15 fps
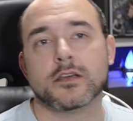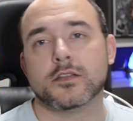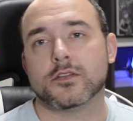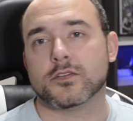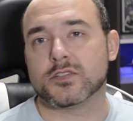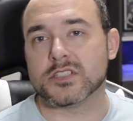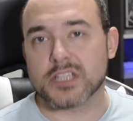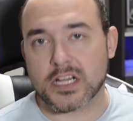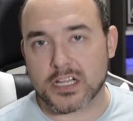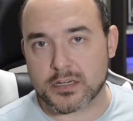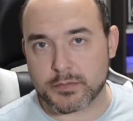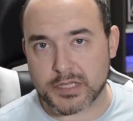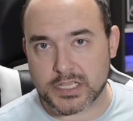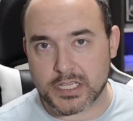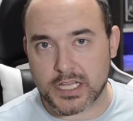there's not going to
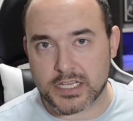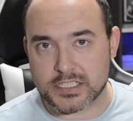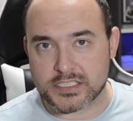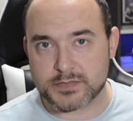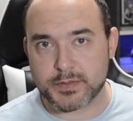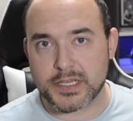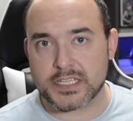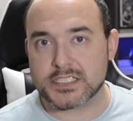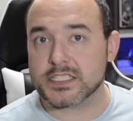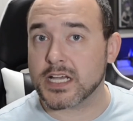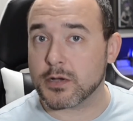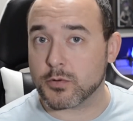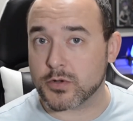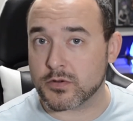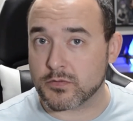be a lot of space. I
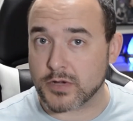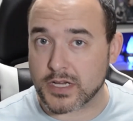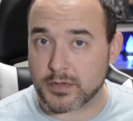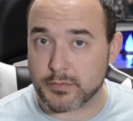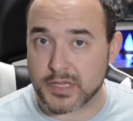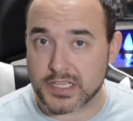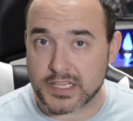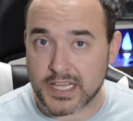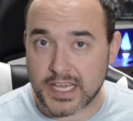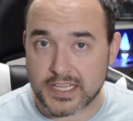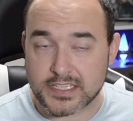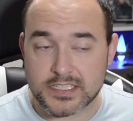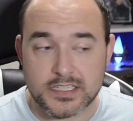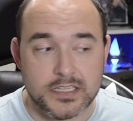wouldn't recommend that.